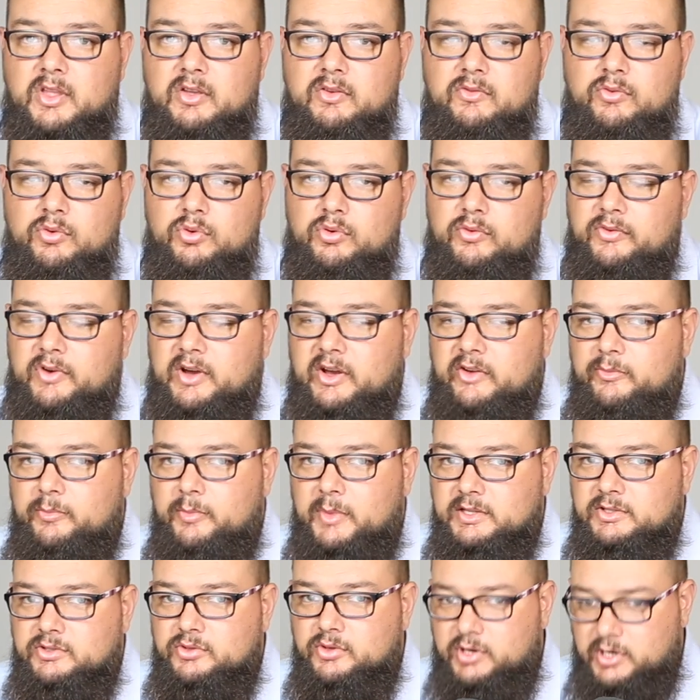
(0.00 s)
four or five
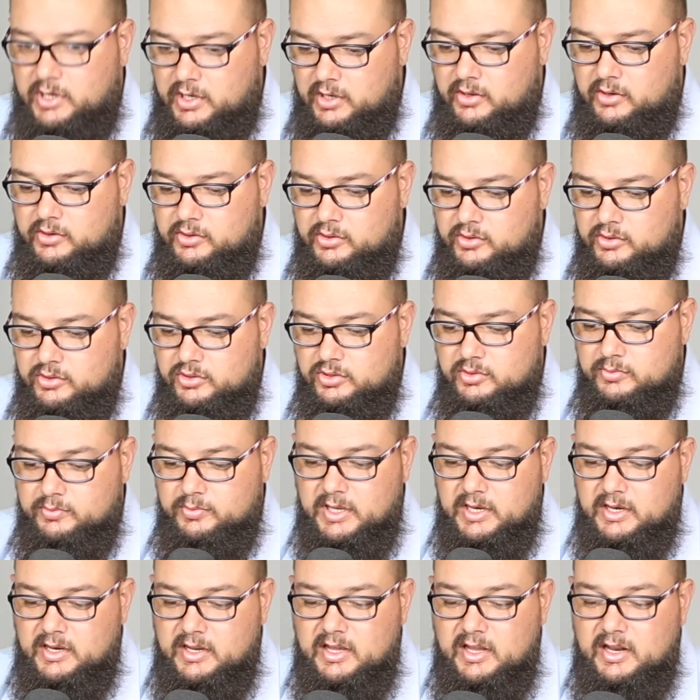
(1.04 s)
months already on YouTube,
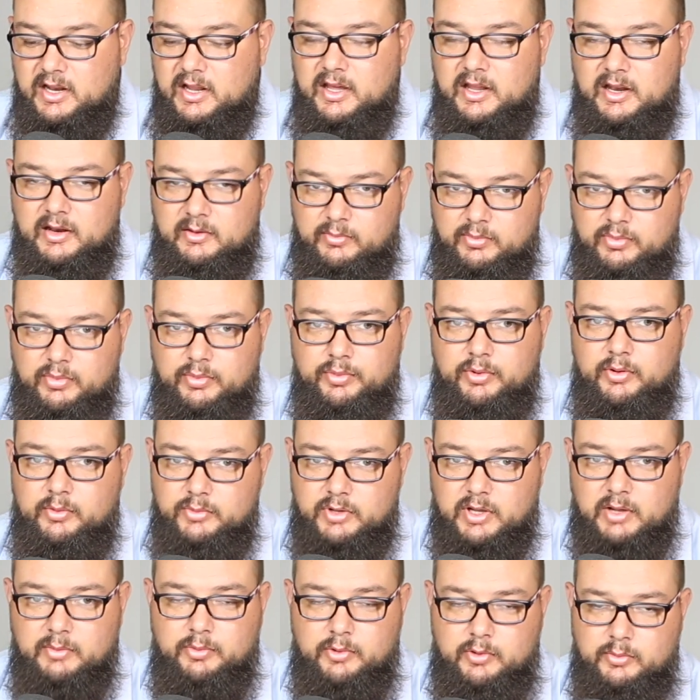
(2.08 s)
and and
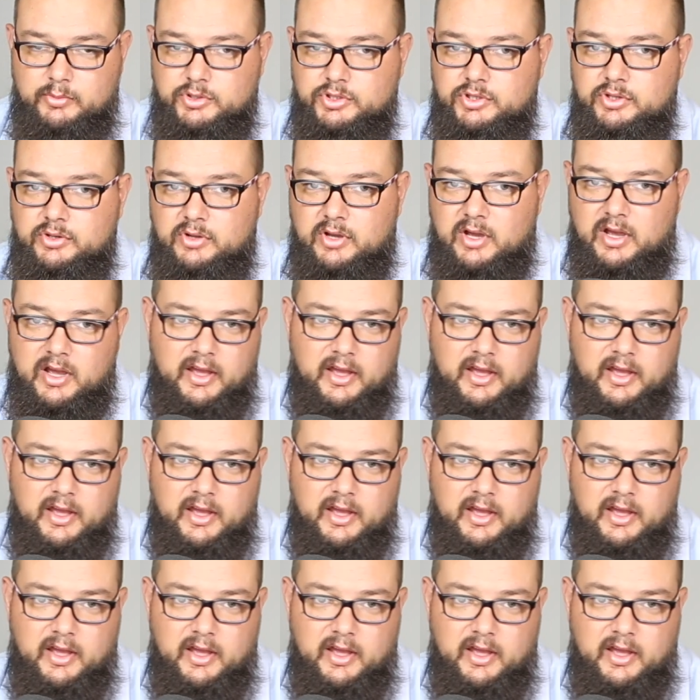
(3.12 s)
from I promise you,